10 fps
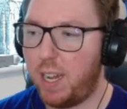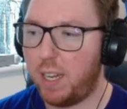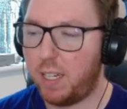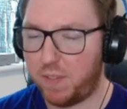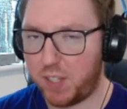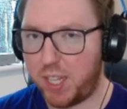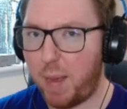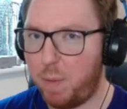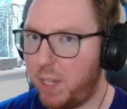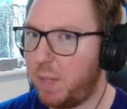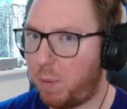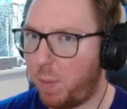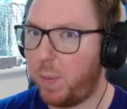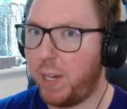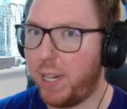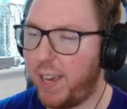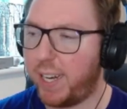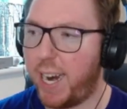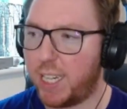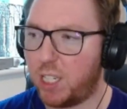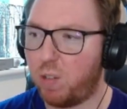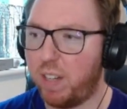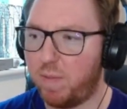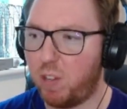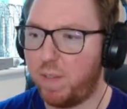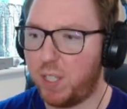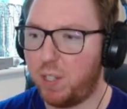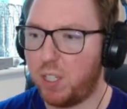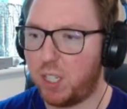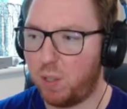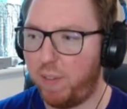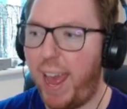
Verstappen is probably in that category of drivers who can just sort of